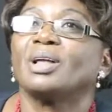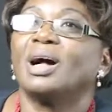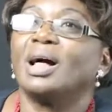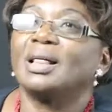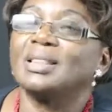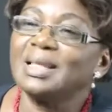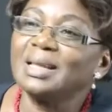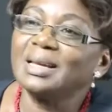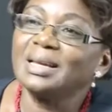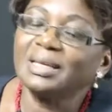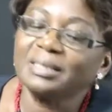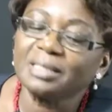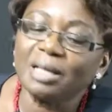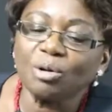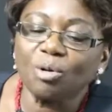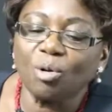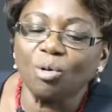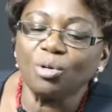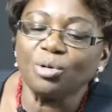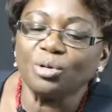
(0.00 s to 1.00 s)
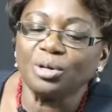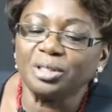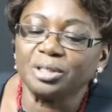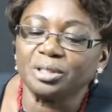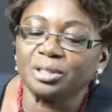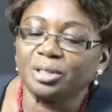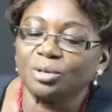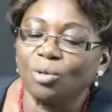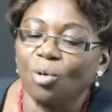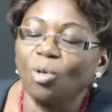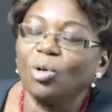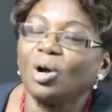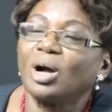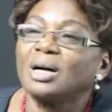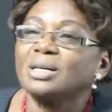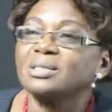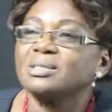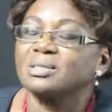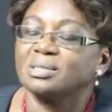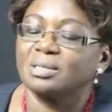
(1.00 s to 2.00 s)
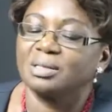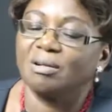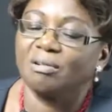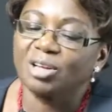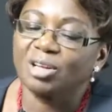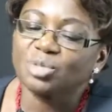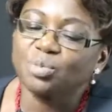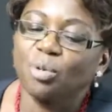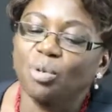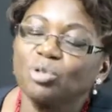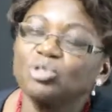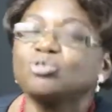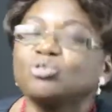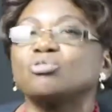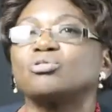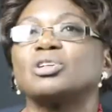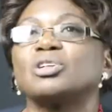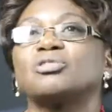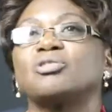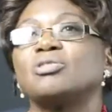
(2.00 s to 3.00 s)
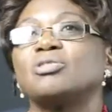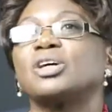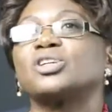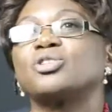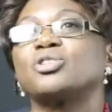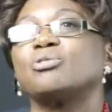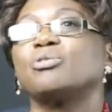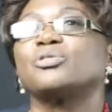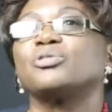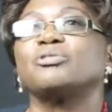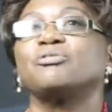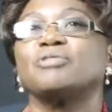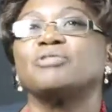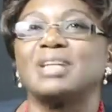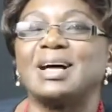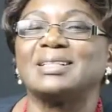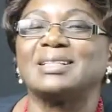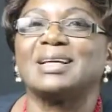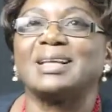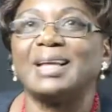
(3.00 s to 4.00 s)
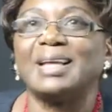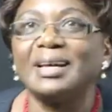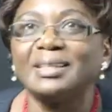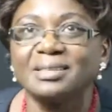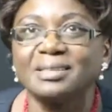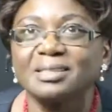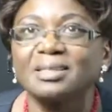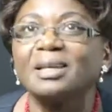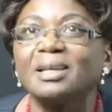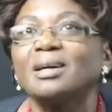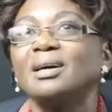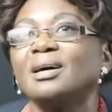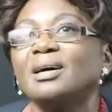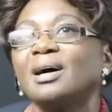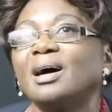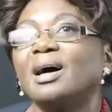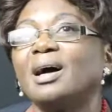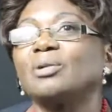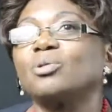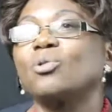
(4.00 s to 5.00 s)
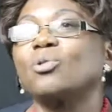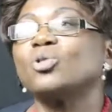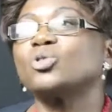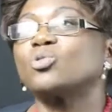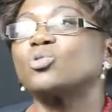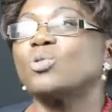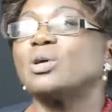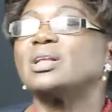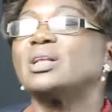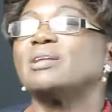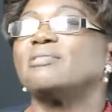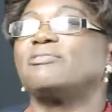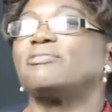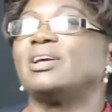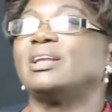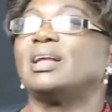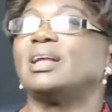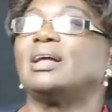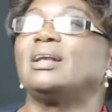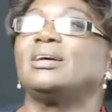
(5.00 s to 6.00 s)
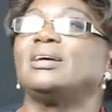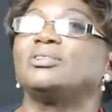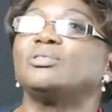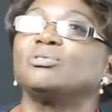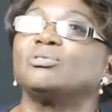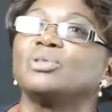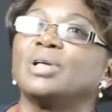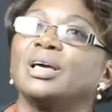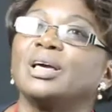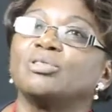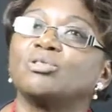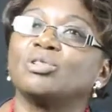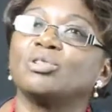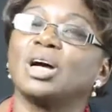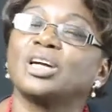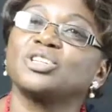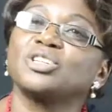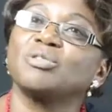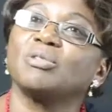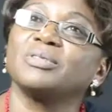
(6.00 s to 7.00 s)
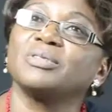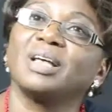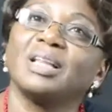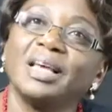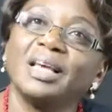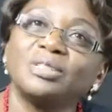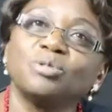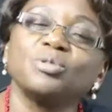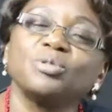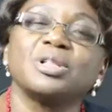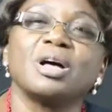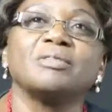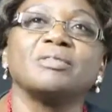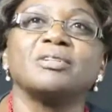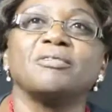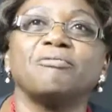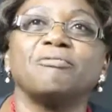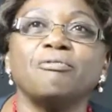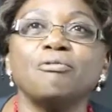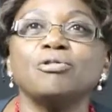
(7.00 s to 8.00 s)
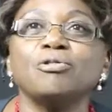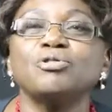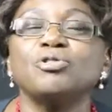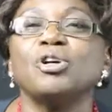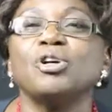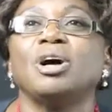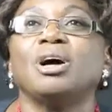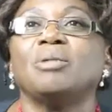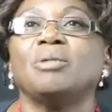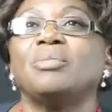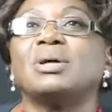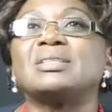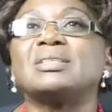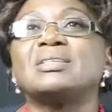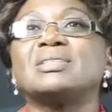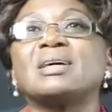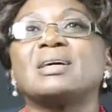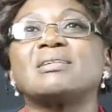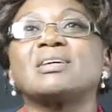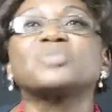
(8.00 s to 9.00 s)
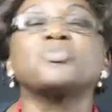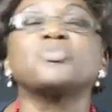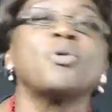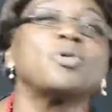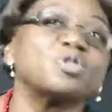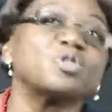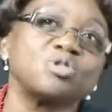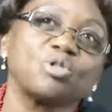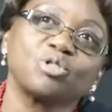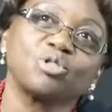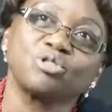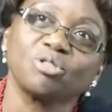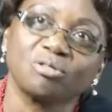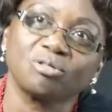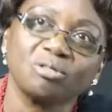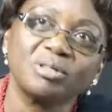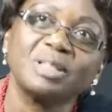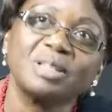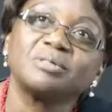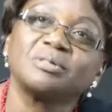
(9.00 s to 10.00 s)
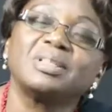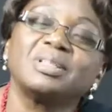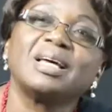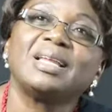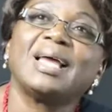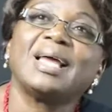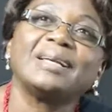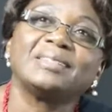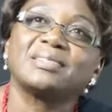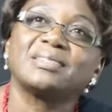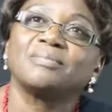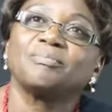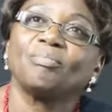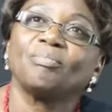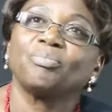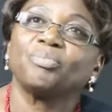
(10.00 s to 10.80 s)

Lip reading: And then later on, it occurs in response to the introduction of the food and the light, and consequently, finally, to the introduction of the light without the food, but is a response also to the light.